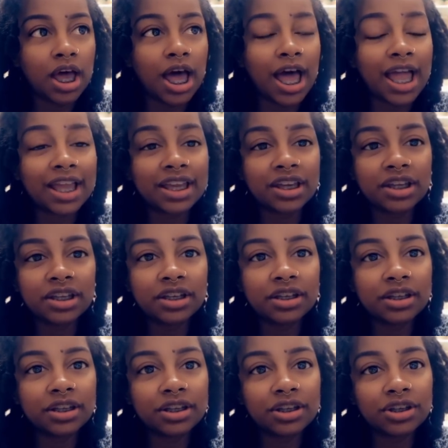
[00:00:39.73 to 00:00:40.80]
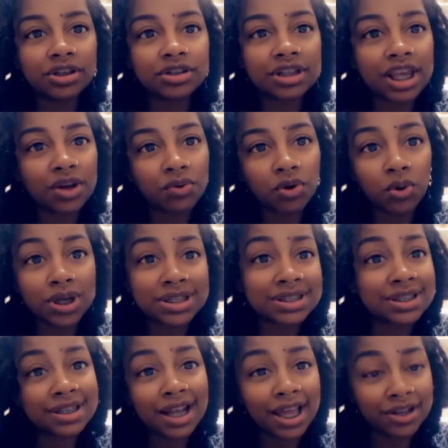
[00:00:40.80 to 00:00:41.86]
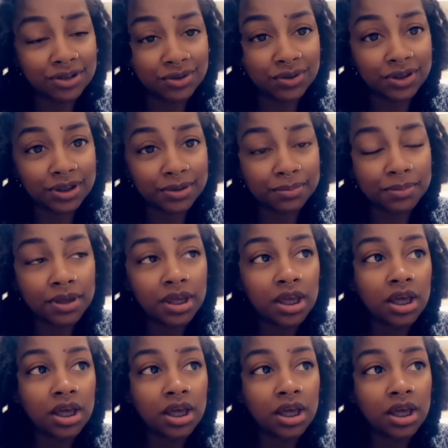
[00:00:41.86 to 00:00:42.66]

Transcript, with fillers: I could take requests and not do them.